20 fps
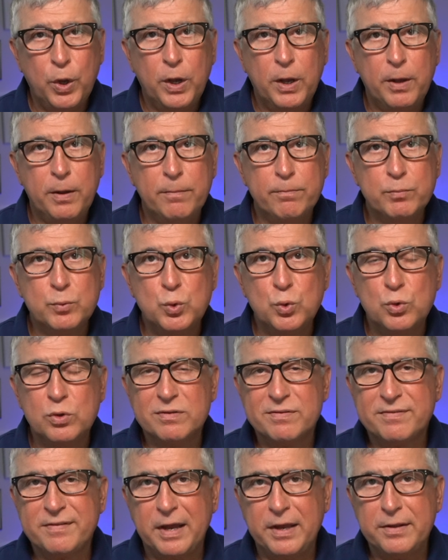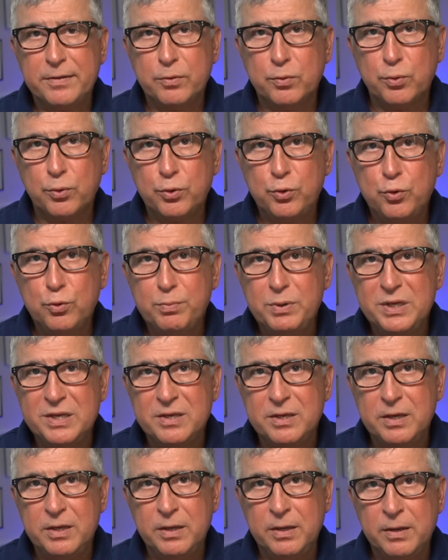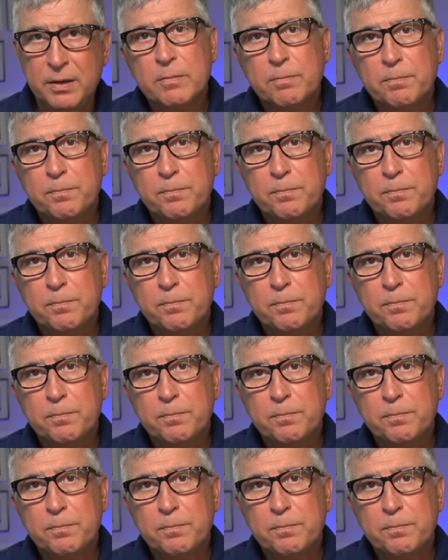Google Titan or YubiKey.